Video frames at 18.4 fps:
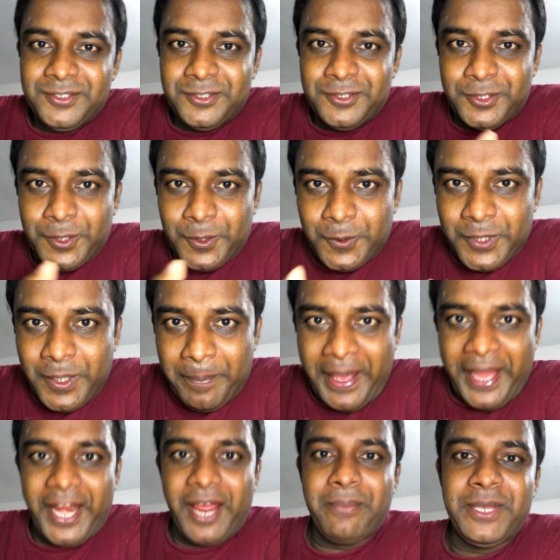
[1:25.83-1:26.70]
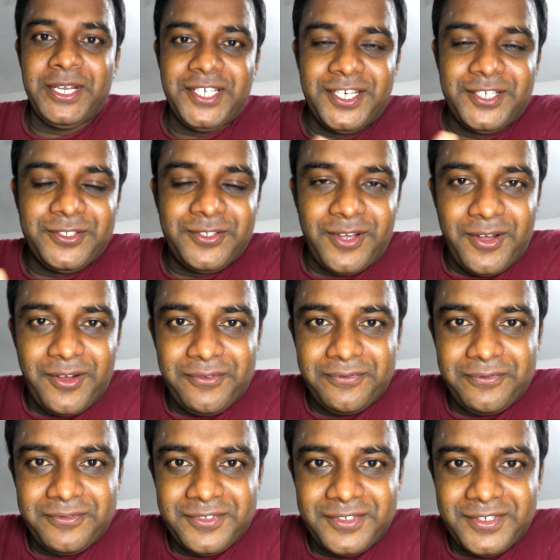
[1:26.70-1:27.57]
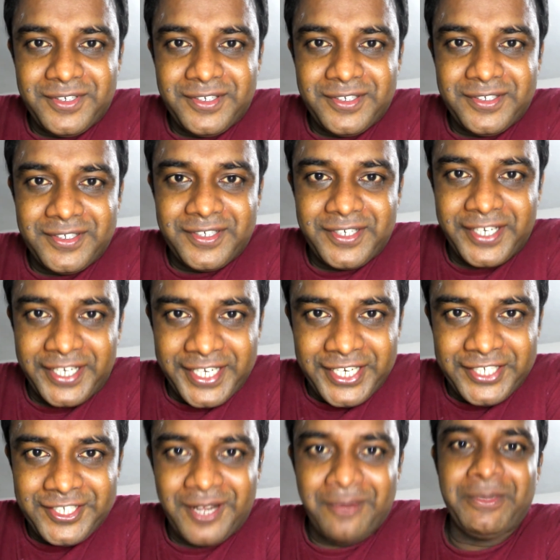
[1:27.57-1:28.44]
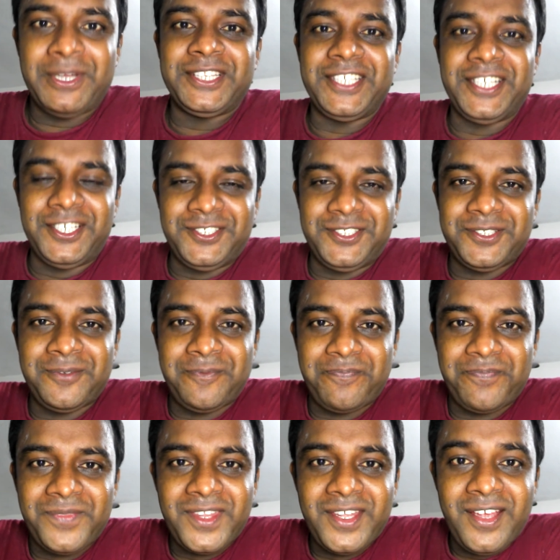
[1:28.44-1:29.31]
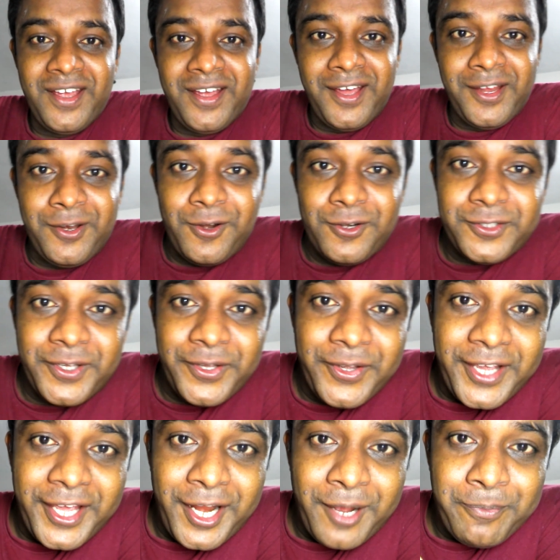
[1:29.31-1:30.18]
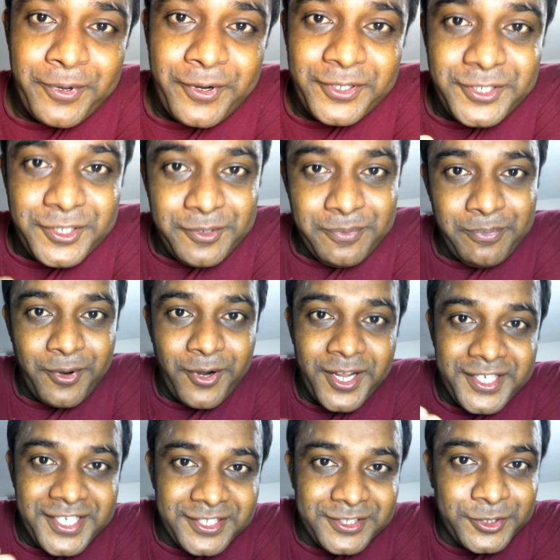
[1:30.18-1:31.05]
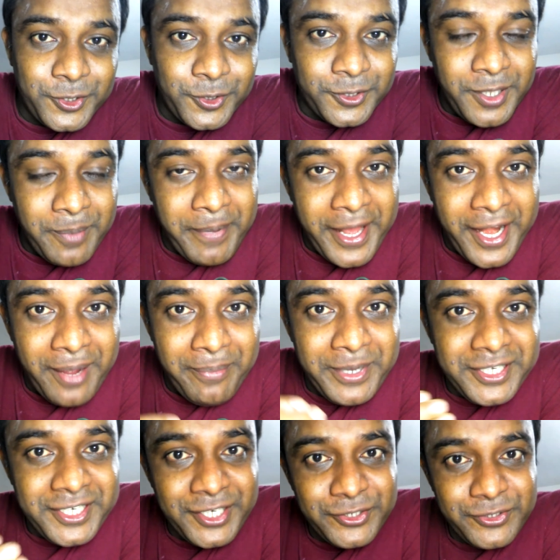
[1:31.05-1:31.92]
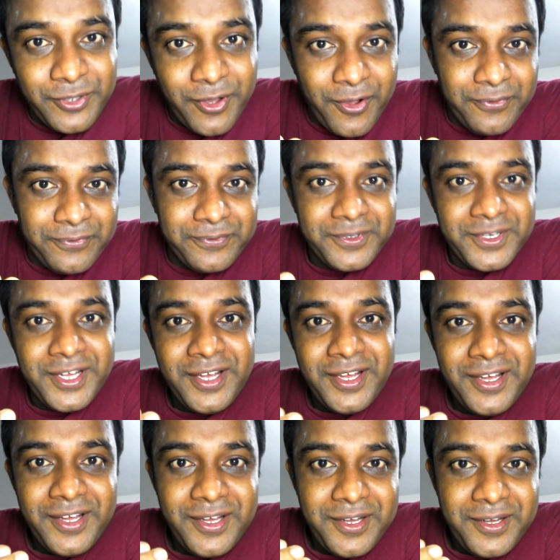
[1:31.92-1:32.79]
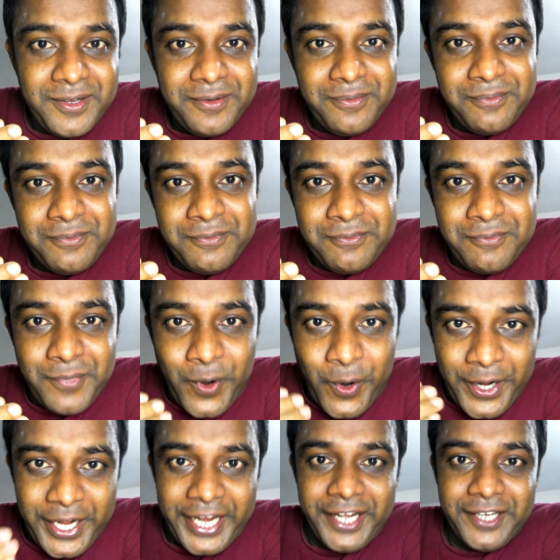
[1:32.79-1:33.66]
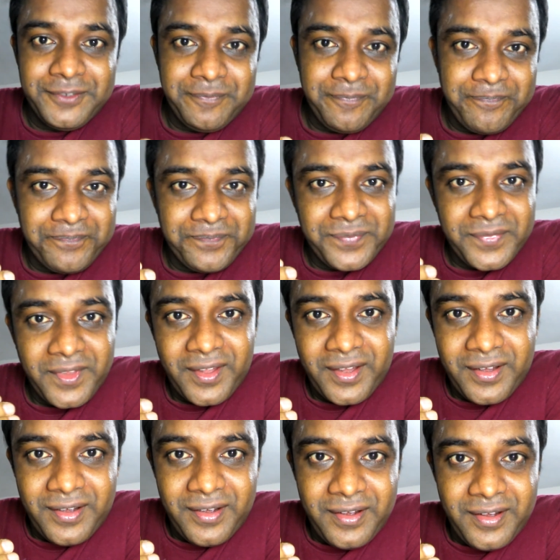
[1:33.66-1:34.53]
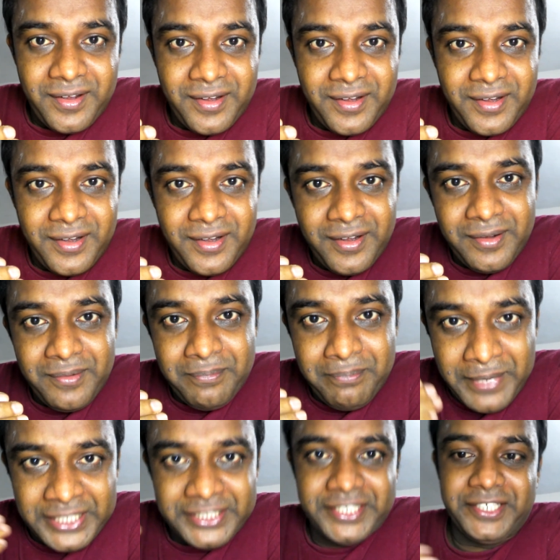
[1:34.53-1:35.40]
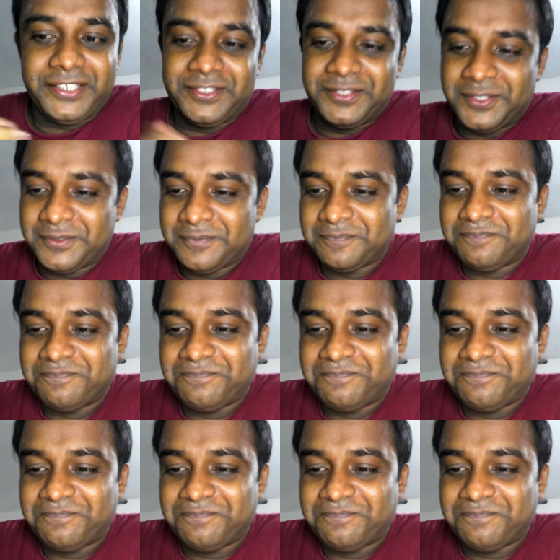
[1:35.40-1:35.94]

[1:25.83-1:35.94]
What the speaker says: through the parameters of traditional methods, and also you can approach politics through the parameters of modern methods.